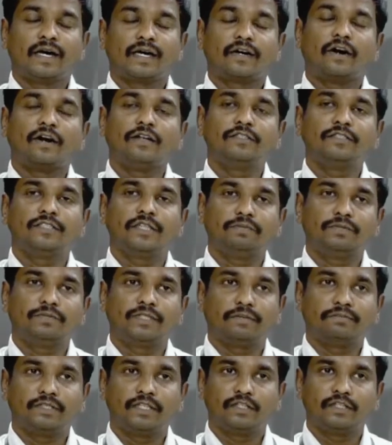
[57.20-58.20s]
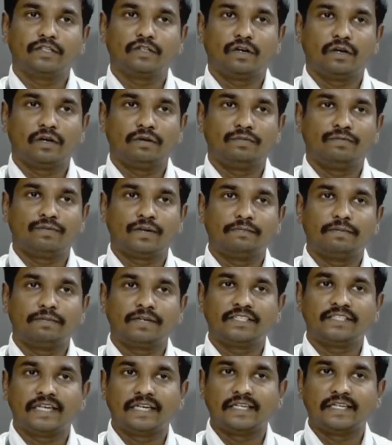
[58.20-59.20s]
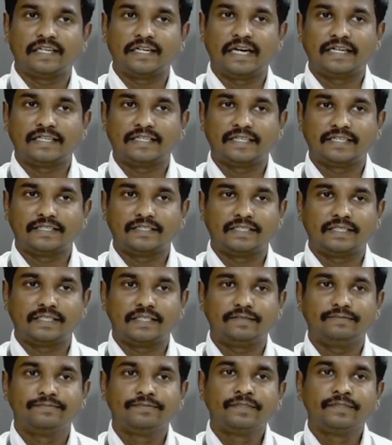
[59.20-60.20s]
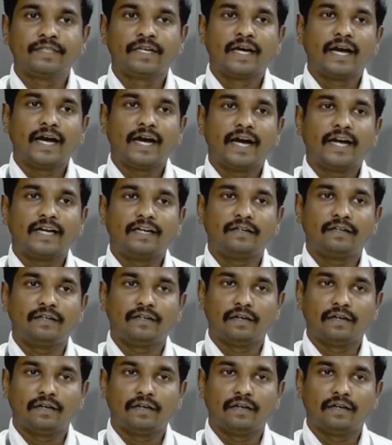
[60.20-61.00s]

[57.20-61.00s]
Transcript: concepts, something called fiber channel addressing and